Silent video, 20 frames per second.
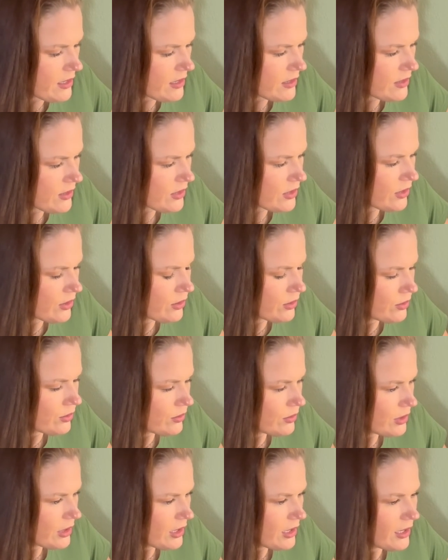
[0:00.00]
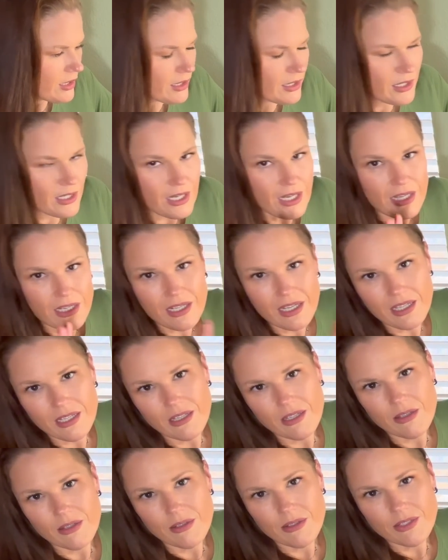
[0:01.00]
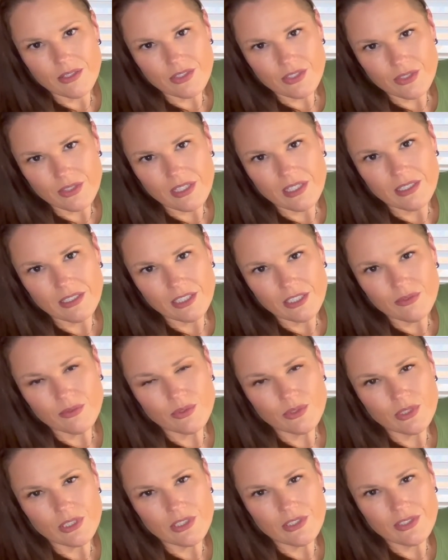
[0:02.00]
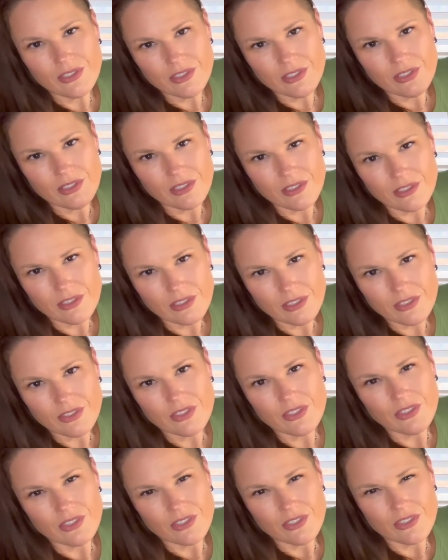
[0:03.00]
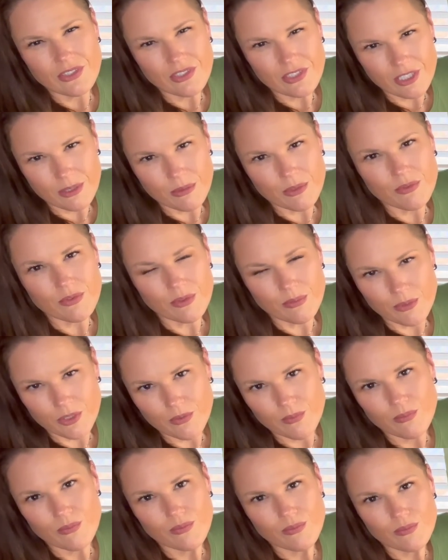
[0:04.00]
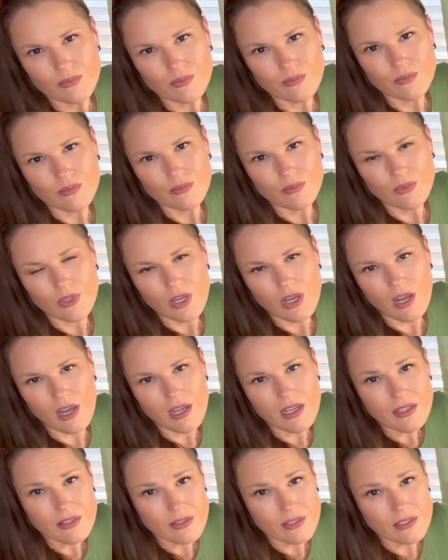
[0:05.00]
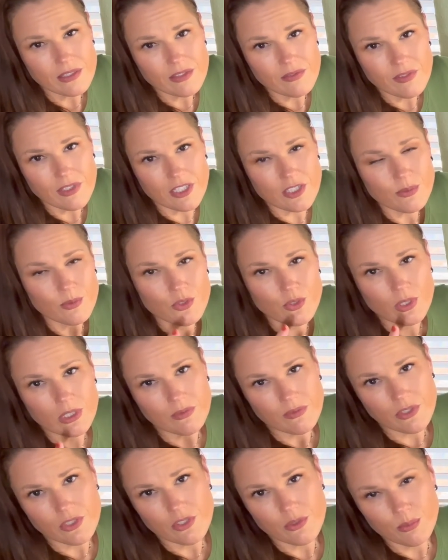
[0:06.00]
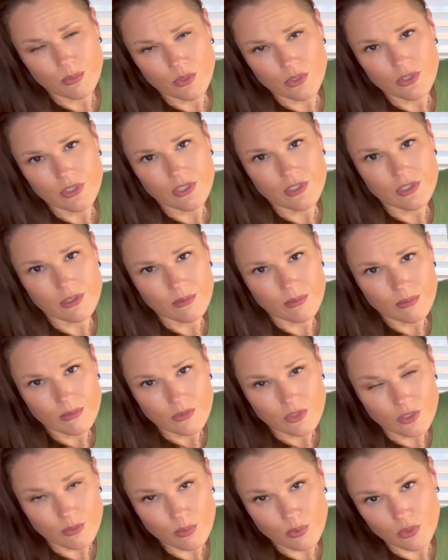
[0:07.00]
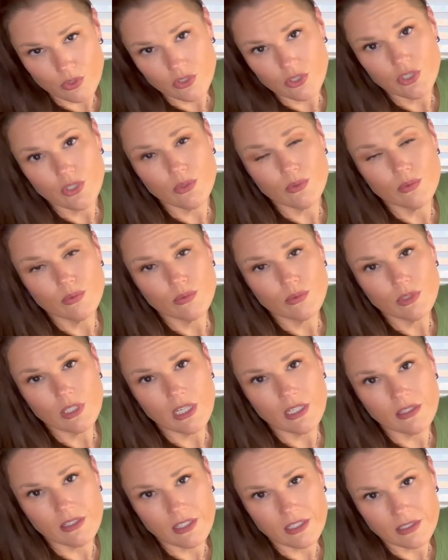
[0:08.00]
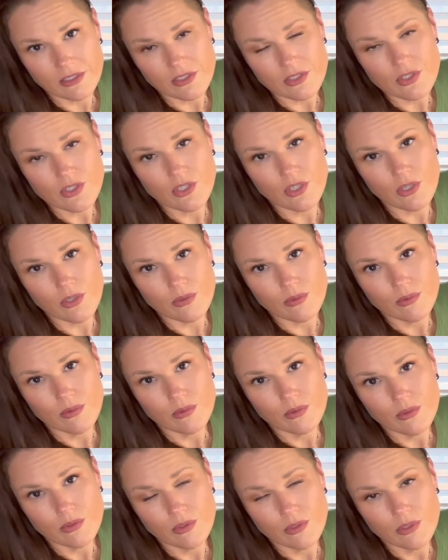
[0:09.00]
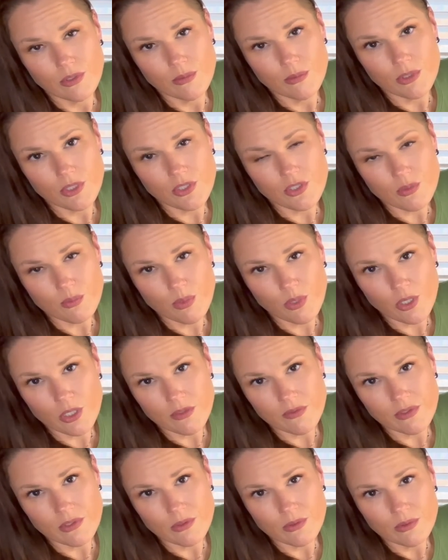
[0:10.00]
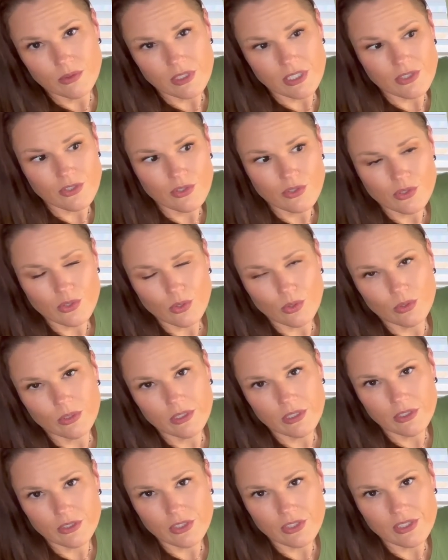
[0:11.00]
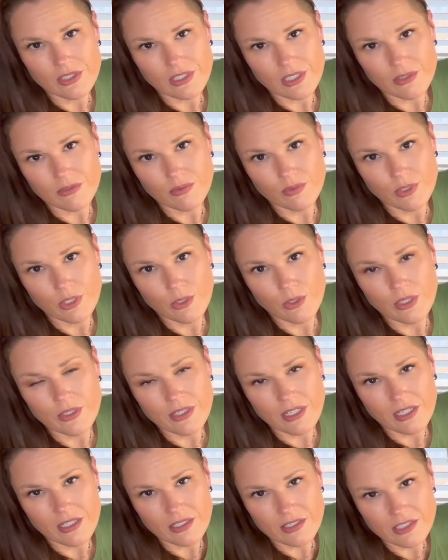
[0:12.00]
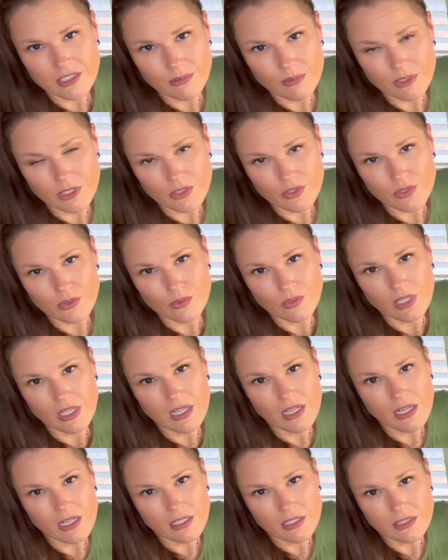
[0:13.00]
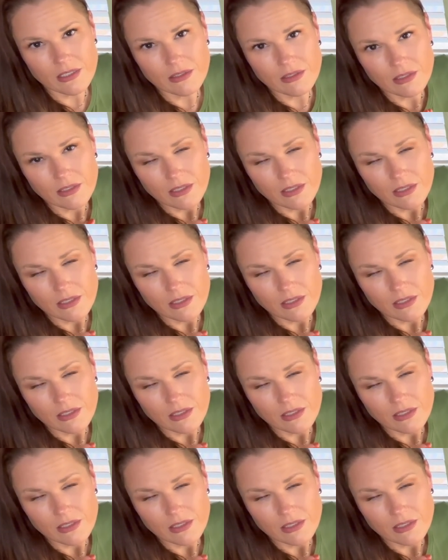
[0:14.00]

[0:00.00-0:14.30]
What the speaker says: So so that devil isn't just coming from you. I think the vast majority of your support system supports you and letting this go. But there's a part of you that's used to holding on to this out of fear, and then I got someone else who kind of